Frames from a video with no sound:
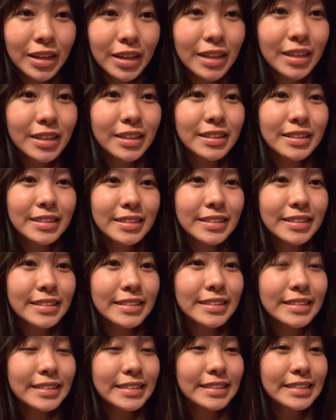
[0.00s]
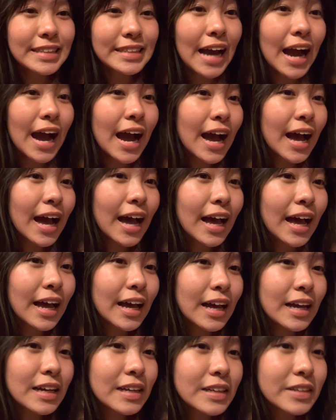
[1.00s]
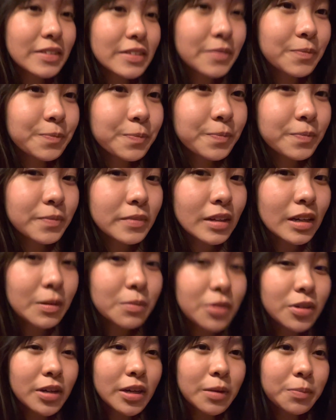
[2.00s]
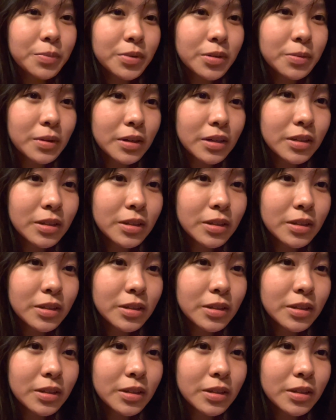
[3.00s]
And yeah, I'm not happy about